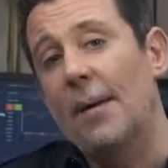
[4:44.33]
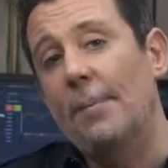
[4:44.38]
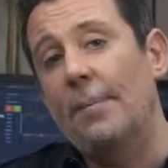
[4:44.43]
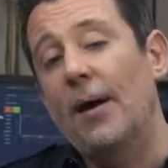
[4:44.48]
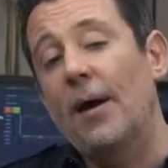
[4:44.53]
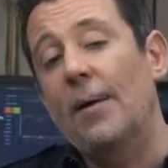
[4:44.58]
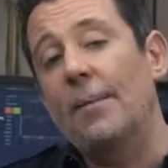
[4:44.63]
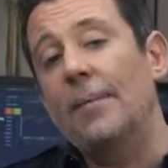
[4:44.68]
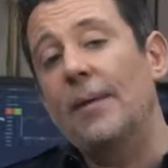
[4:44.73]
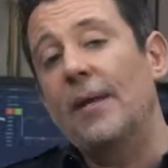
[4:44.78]

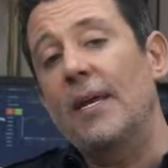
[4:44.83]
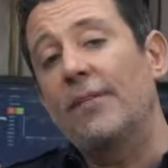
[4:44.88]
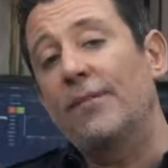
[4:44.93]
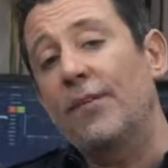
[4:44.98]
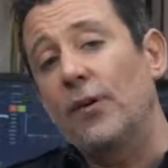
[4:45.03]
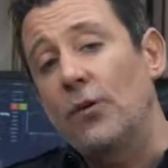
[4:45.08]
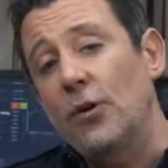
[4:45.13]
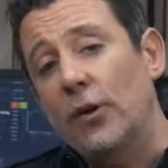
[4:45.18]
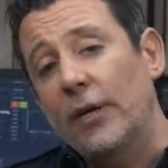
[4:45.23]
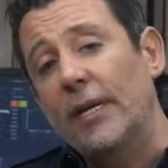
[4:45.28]
But if
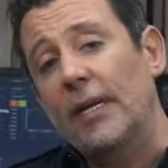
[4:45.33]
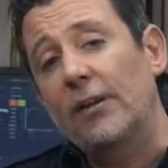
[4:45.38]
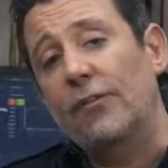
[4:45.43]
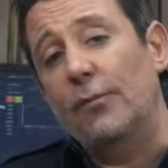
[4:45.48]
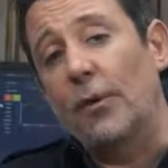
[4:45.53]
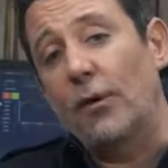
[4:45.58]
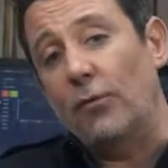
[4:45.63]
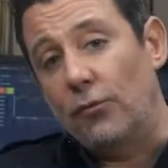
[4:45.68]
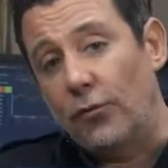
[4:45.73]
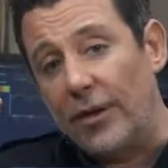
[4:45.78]
you look at it
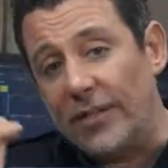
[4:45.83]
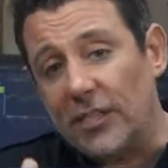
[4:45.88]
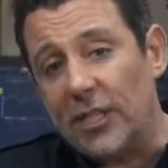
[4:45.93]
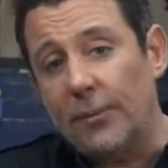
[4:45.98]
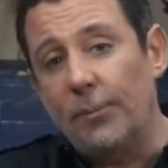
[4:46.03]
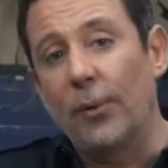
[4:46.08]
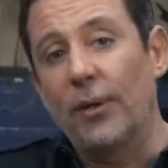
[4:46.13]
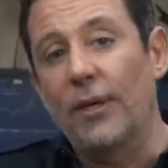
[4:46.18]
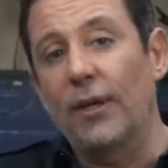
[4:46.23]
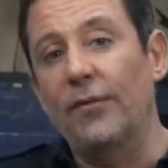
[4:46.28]
from a
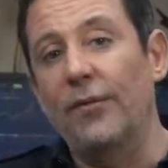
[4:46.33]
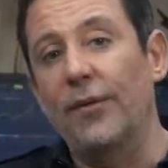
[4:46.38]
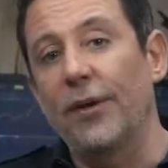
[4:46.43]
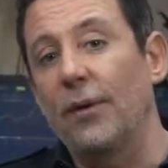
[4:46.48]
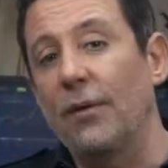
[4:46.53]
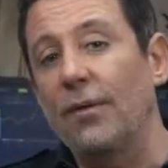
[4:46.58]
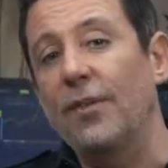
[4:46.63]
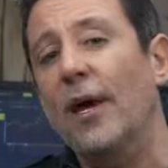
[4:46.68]
risk point of view,